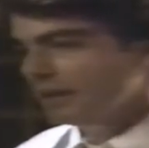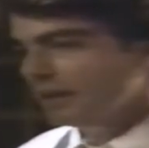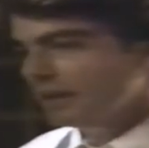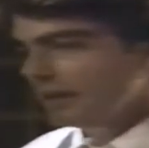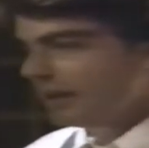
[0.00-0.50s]

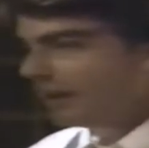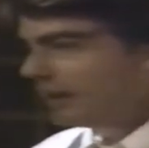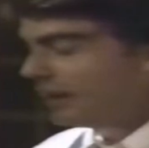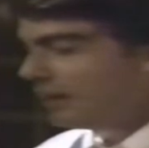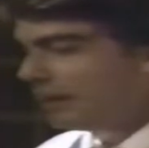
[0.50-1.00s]

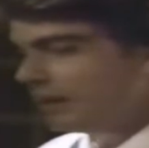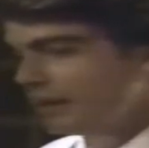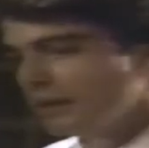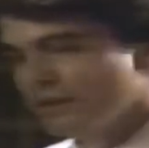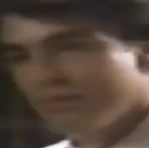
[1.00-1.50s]

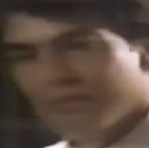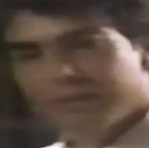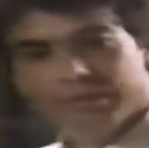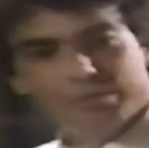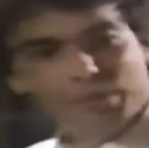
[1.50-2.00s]
(no one is talking)